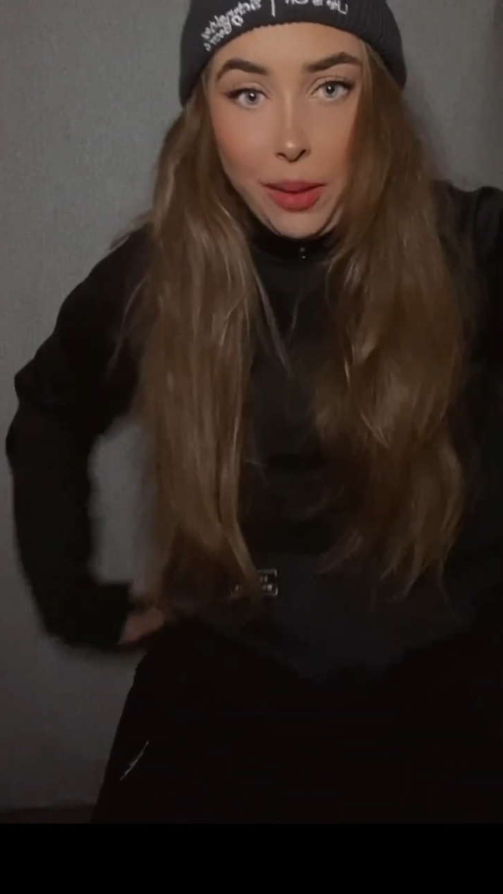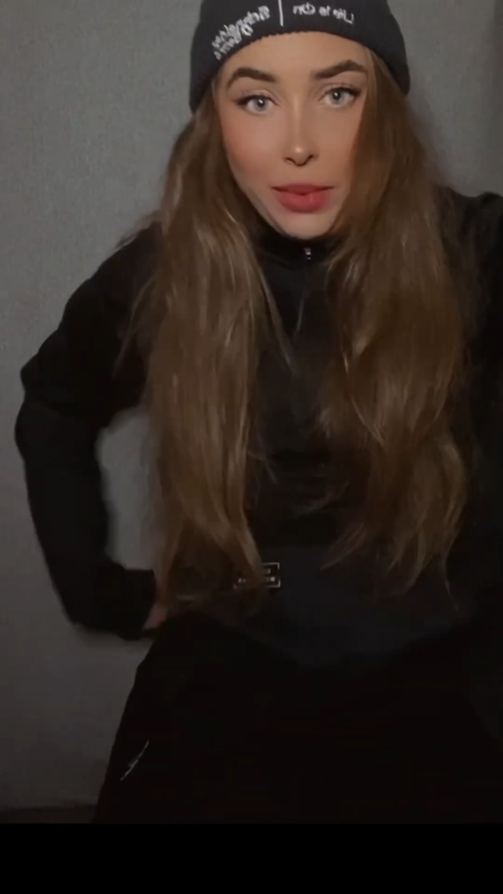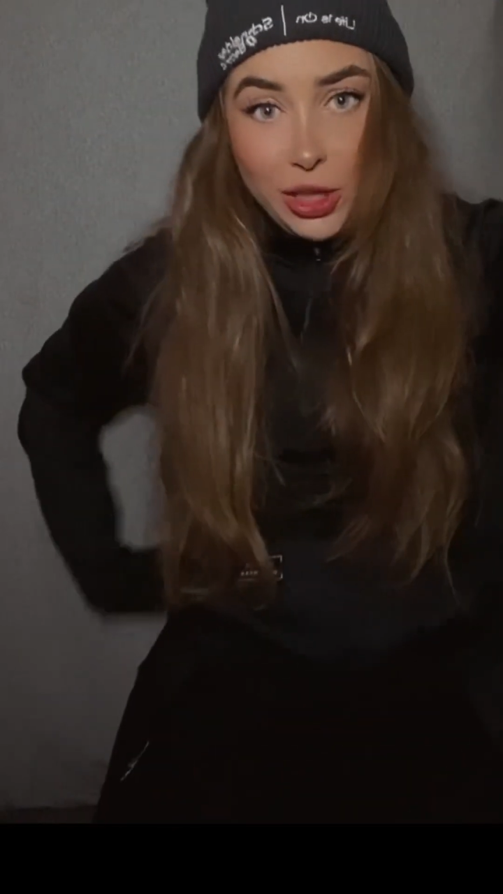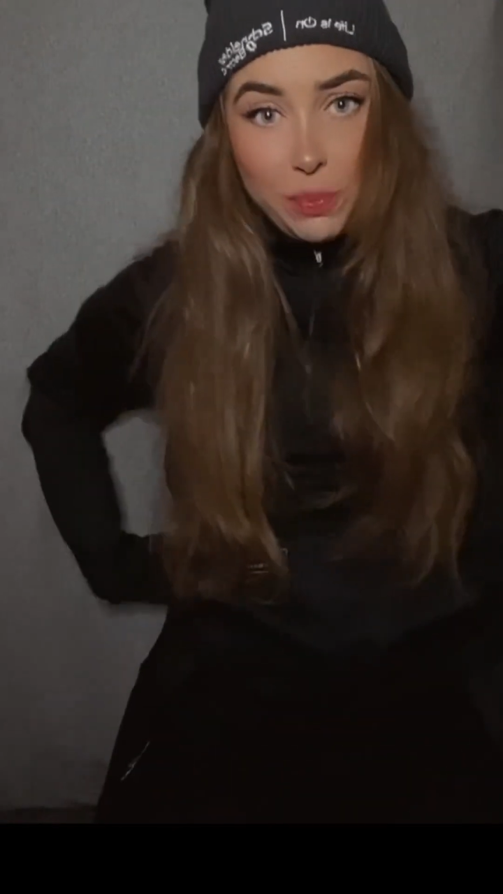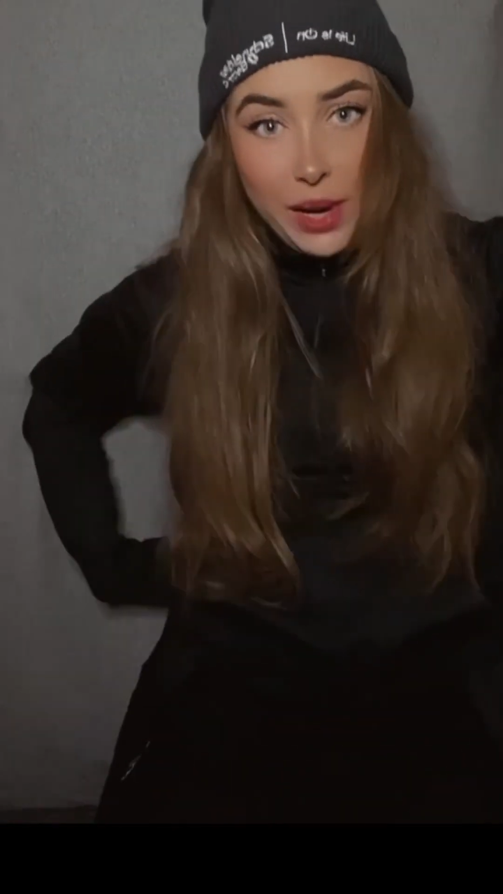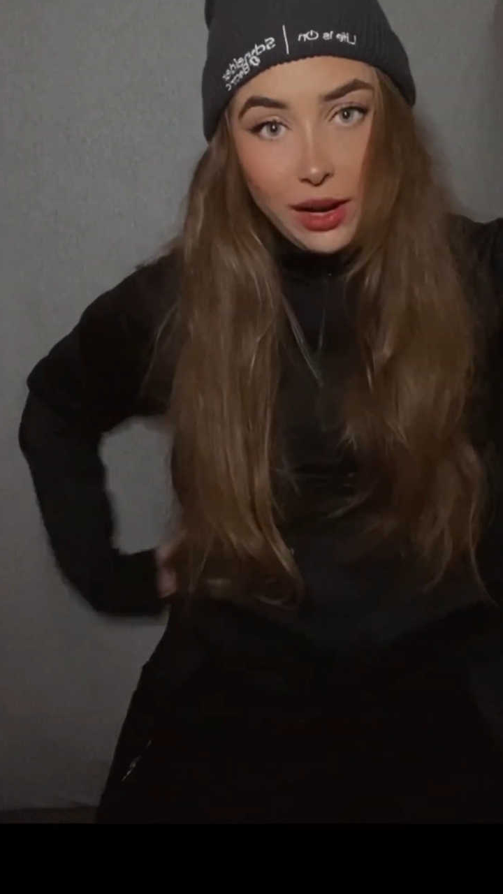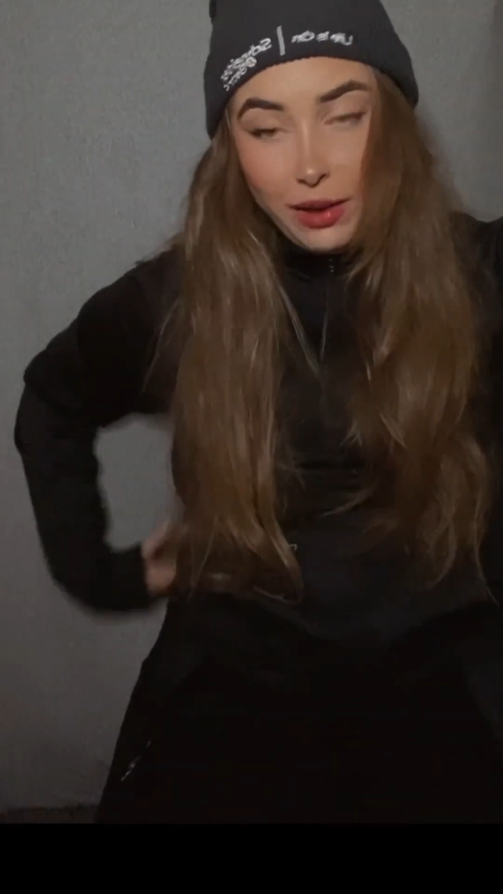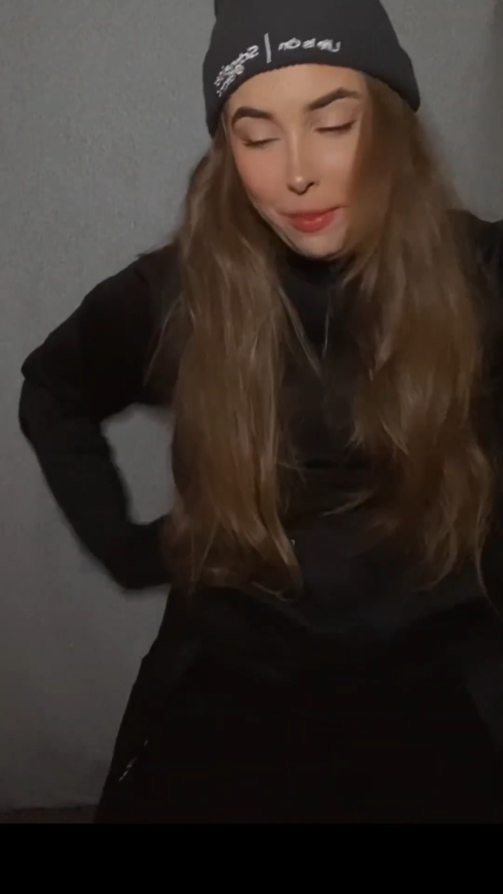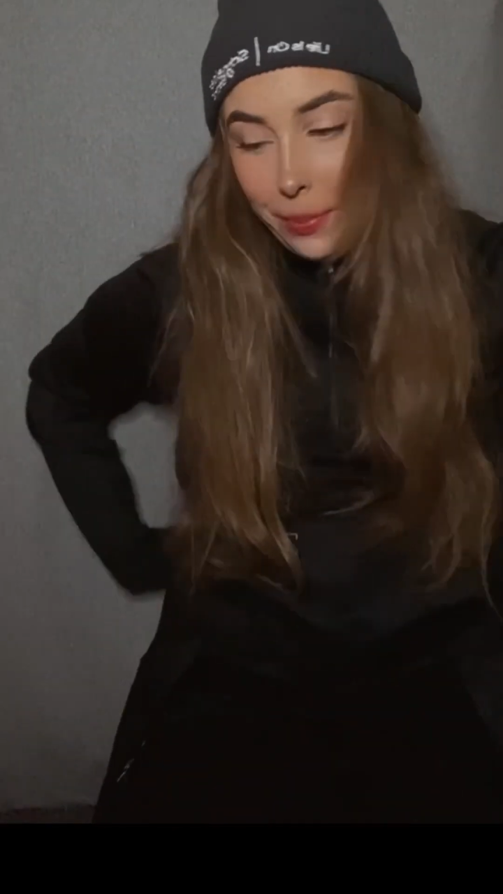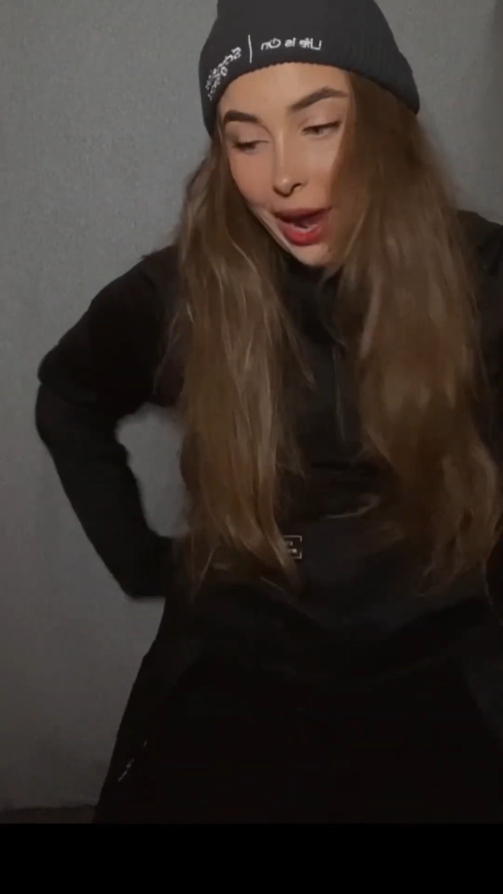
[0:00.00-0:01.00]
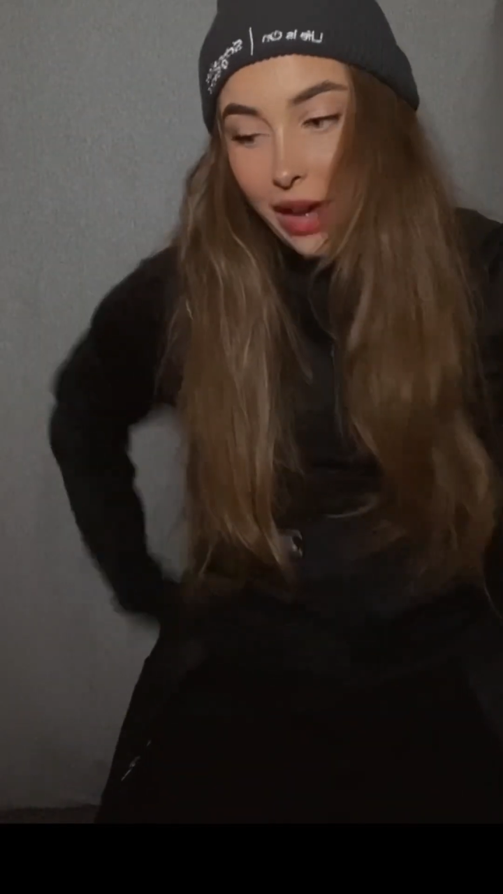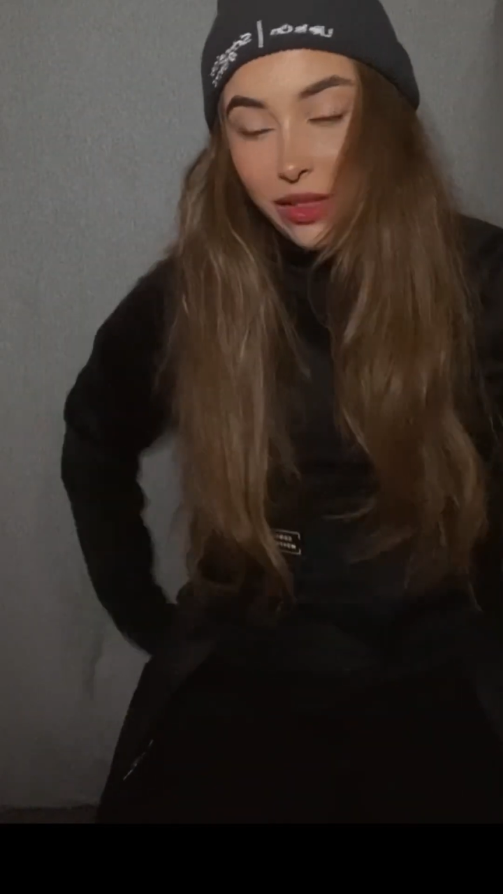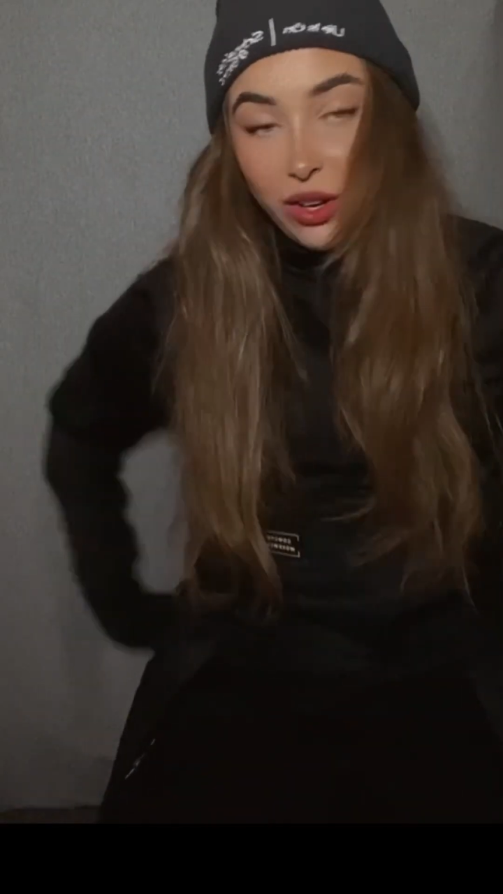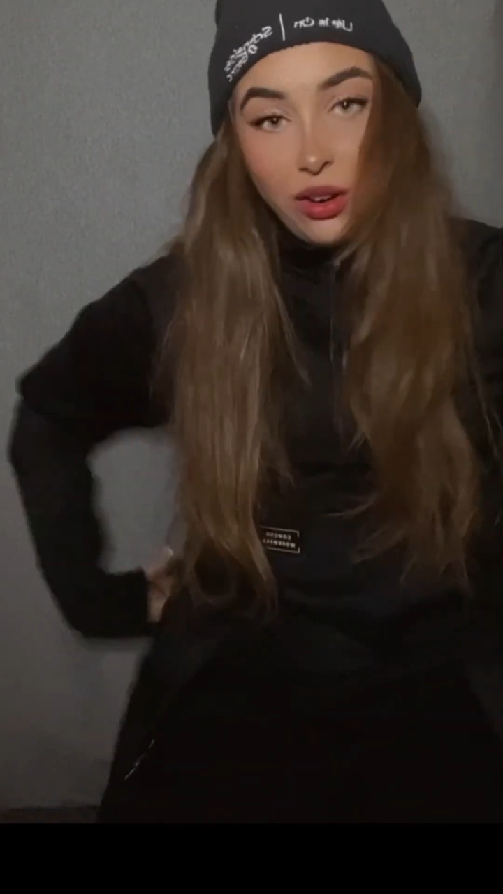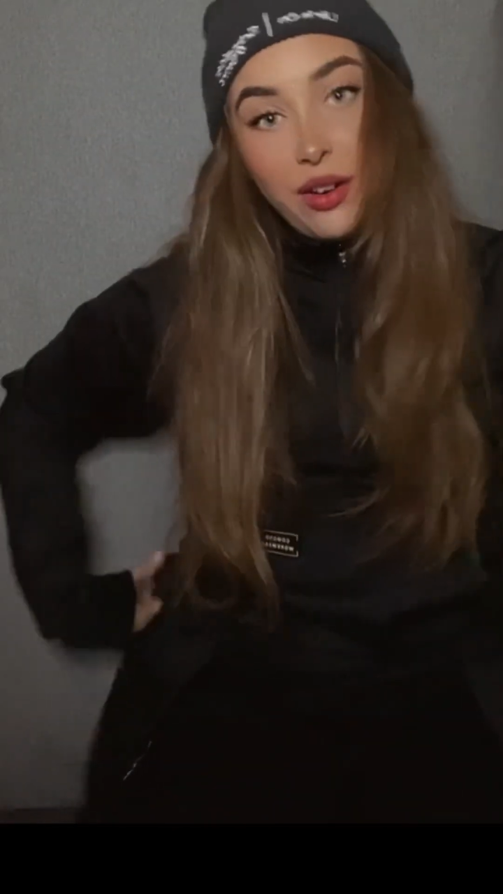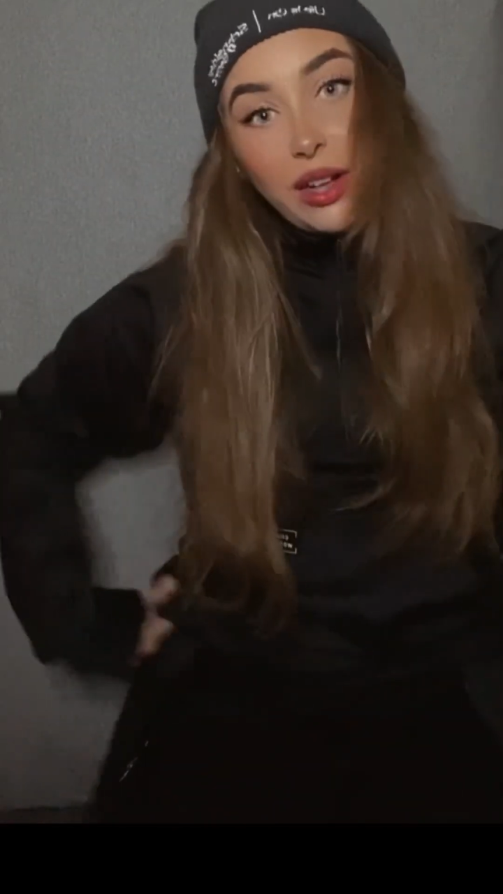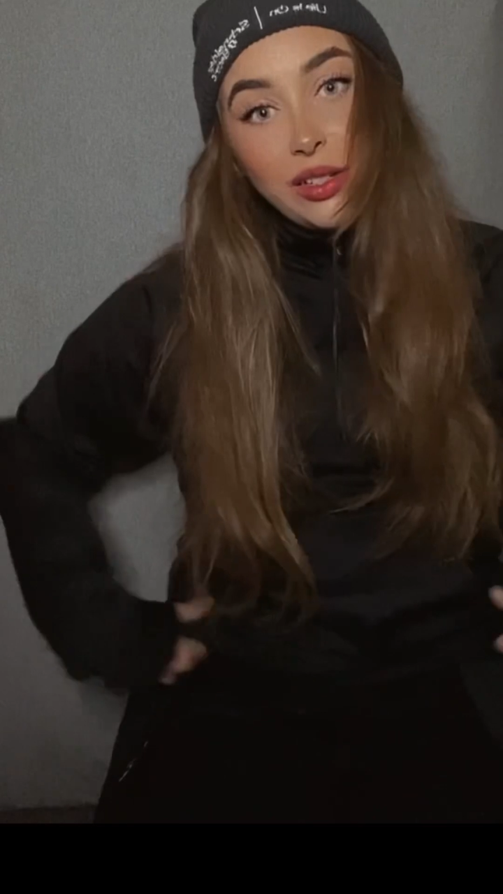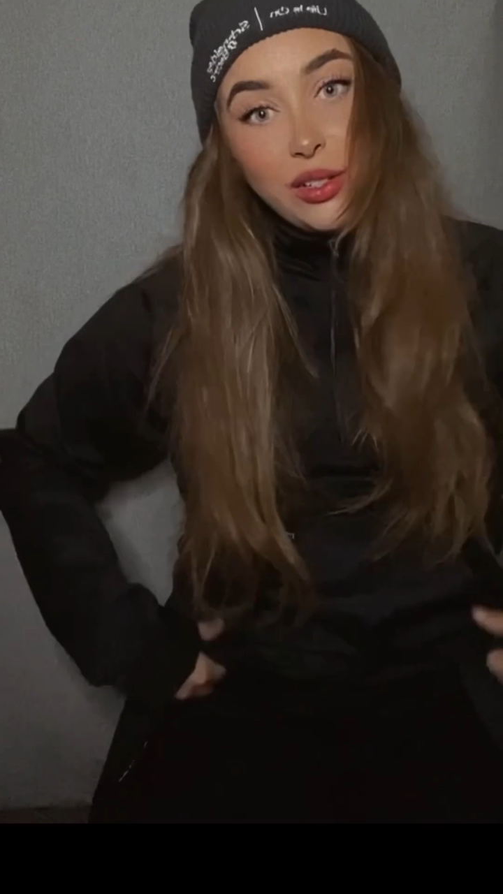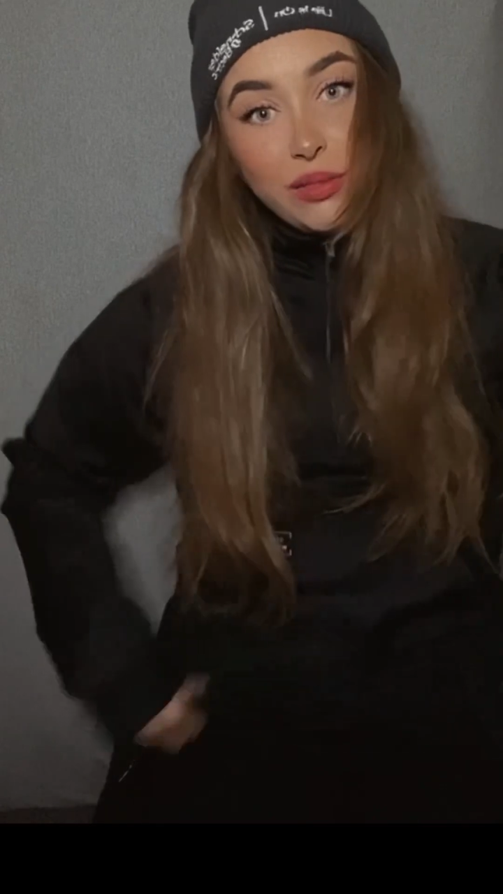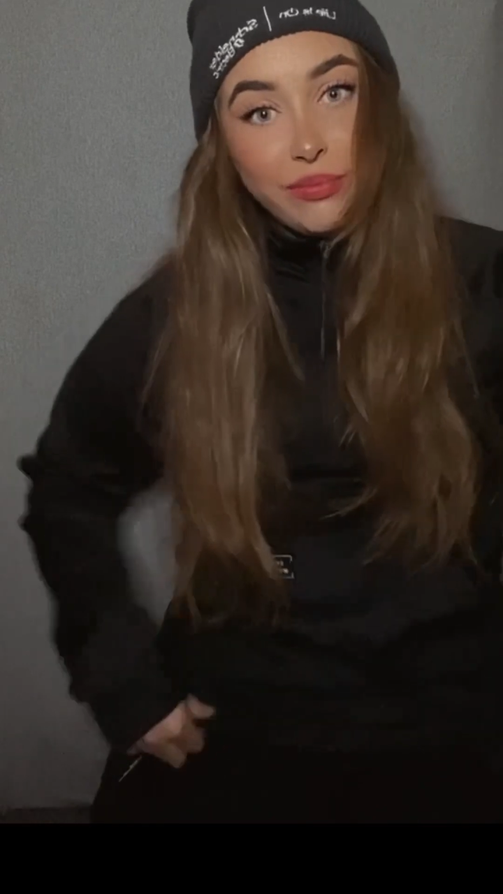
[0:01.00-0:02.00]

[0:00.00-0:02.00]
much better in black than orange?